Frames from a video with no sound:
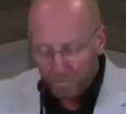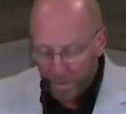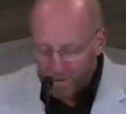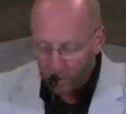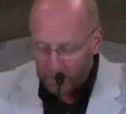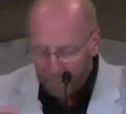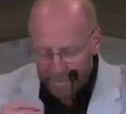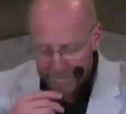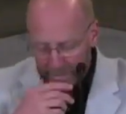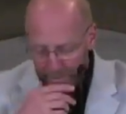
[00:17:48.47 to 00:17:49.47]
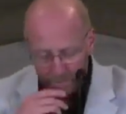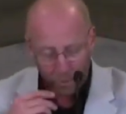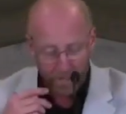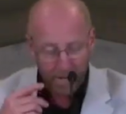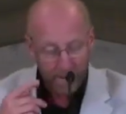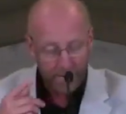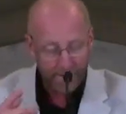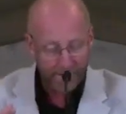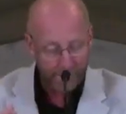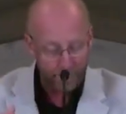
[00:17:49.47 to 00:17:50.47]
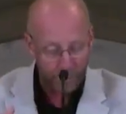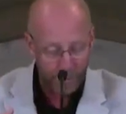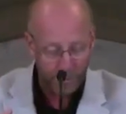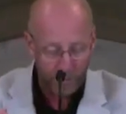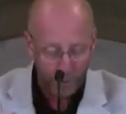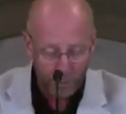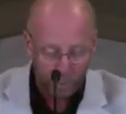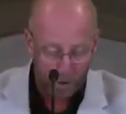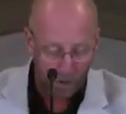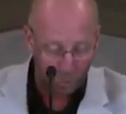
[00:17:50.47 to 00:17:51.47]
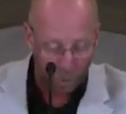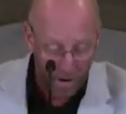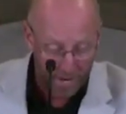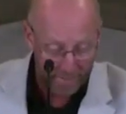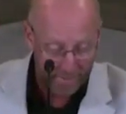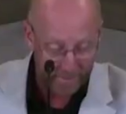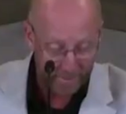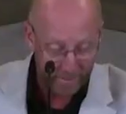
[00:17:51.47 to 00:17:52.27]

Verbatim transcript: Now, look at my second point. The second point is here's what Paul wants.